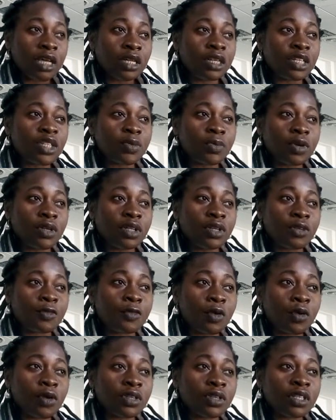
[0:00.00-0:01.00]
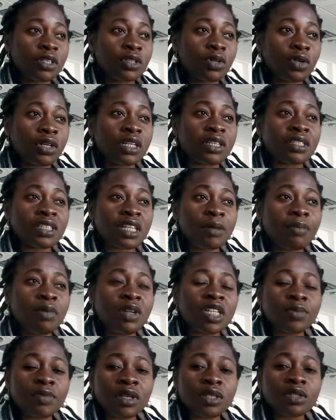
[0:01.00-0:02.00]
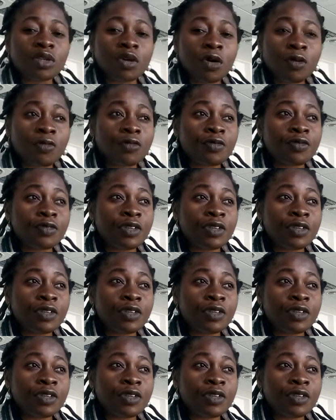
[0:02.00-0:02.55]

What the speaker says: This model focuses on the establishment of